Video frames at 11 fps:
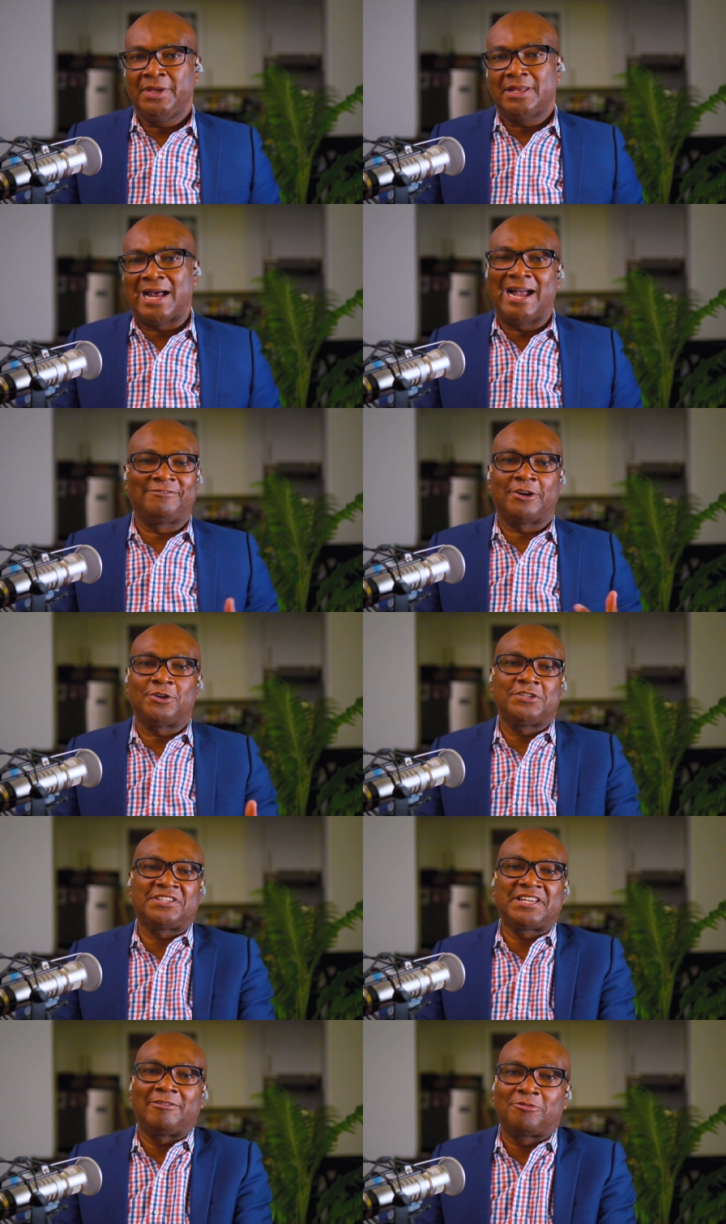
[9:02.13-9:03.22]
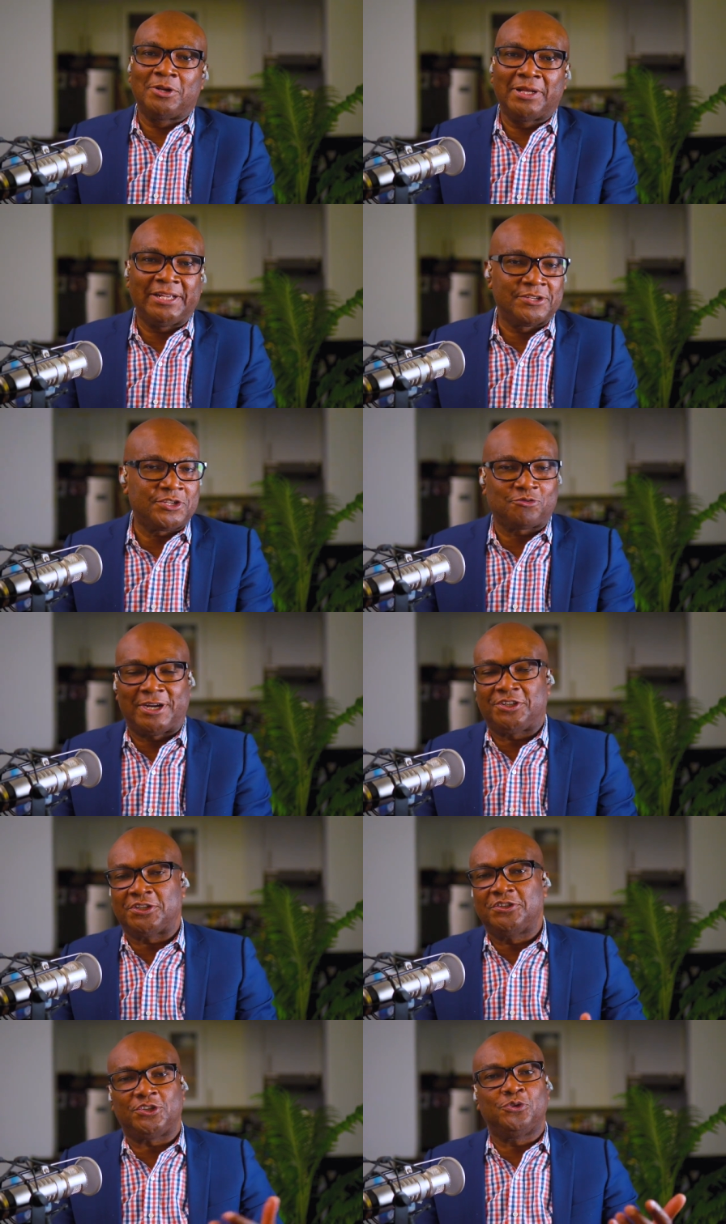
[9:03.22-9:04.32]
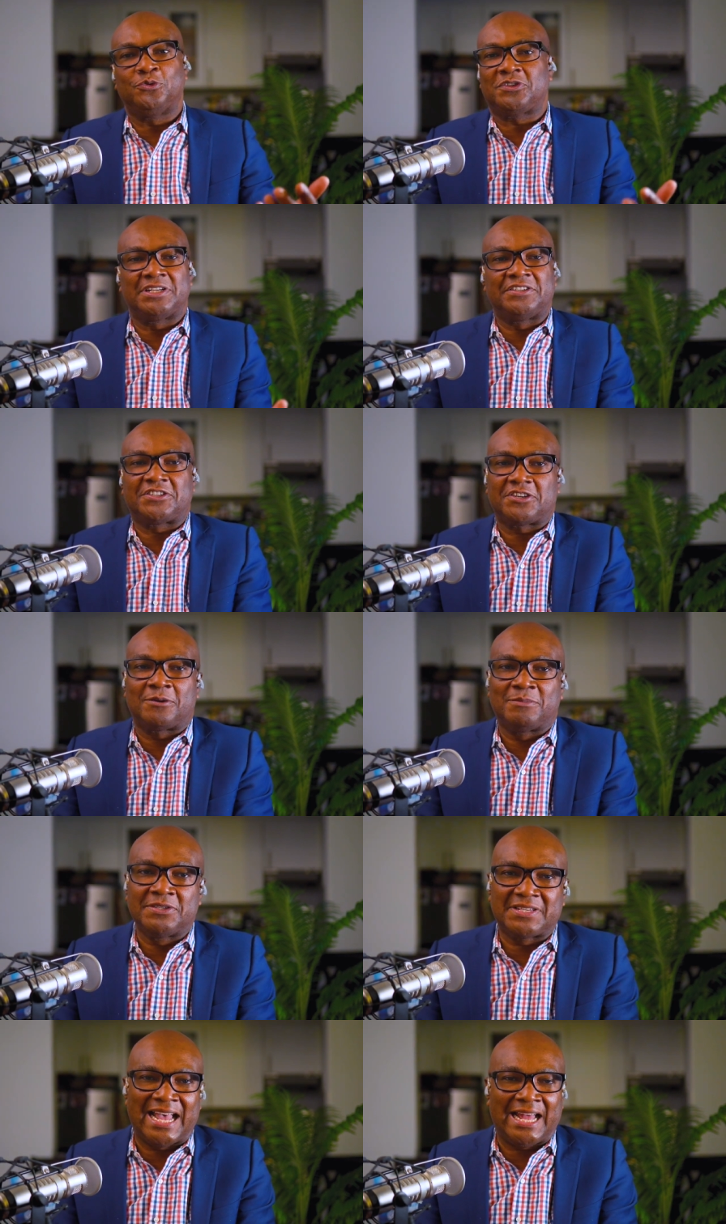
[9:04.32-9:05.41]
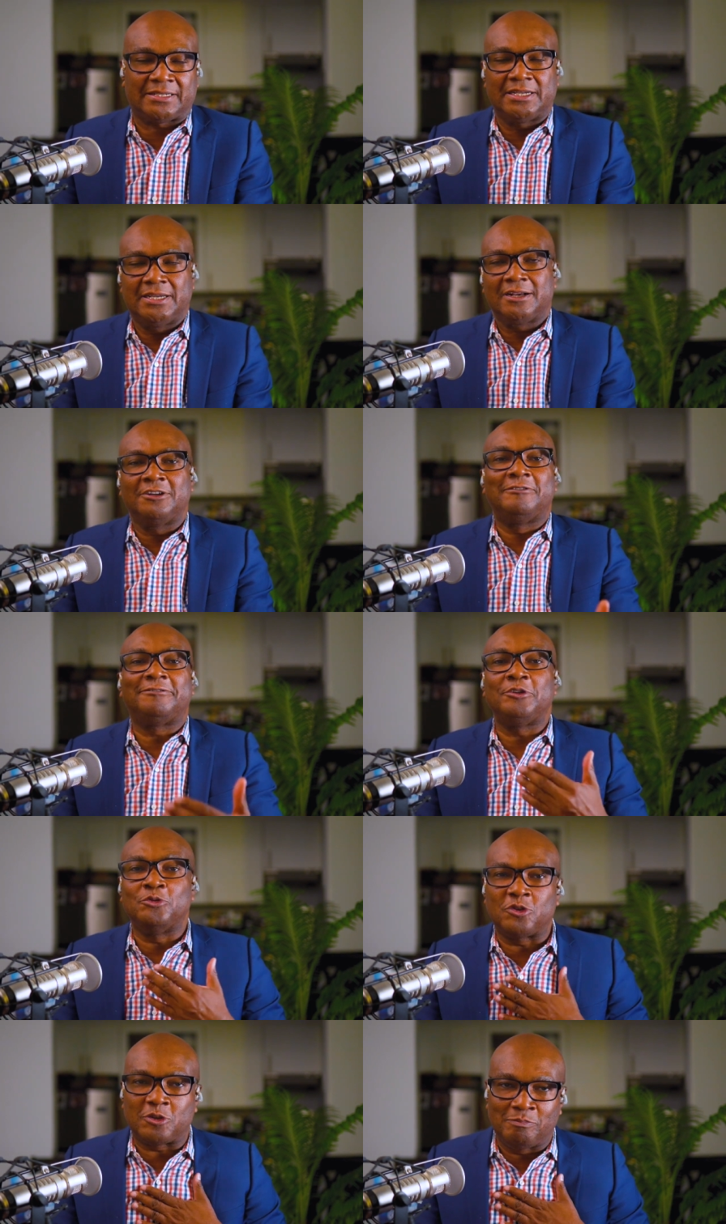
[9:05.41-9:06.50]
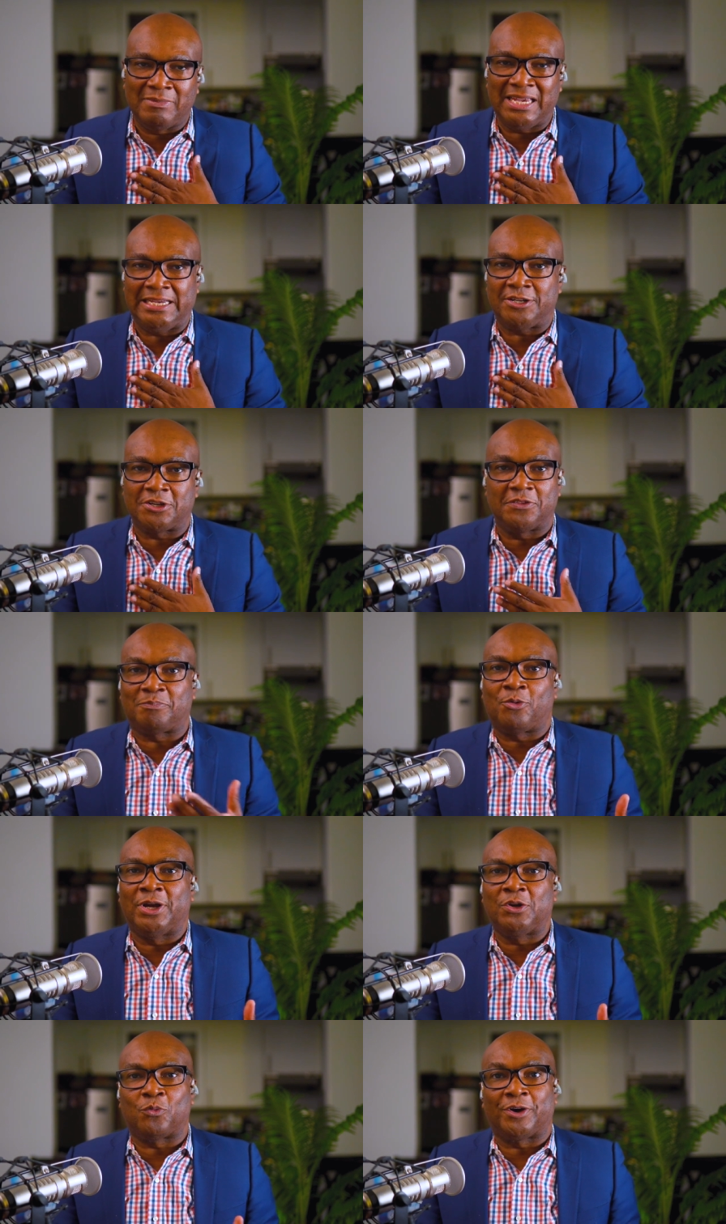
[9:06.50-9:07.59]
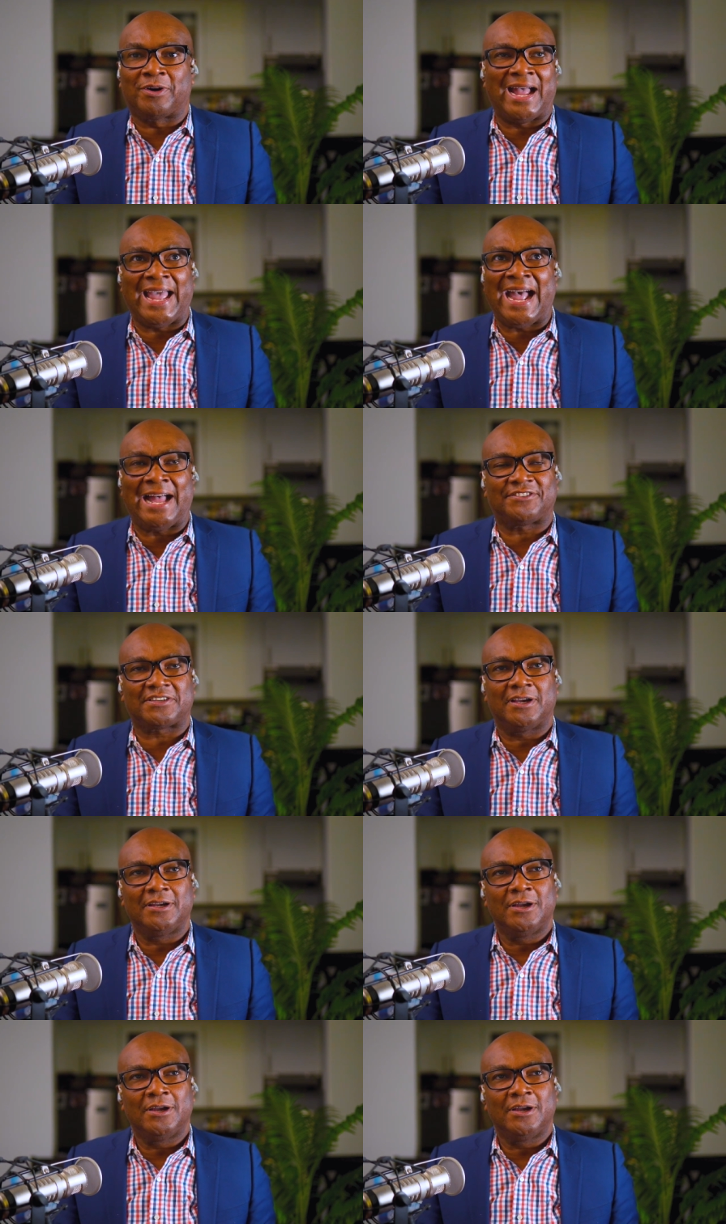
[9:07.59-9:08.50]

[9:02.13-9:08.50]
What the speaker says: I've heard several illustrations used in sermons that confused me to the point where I ask,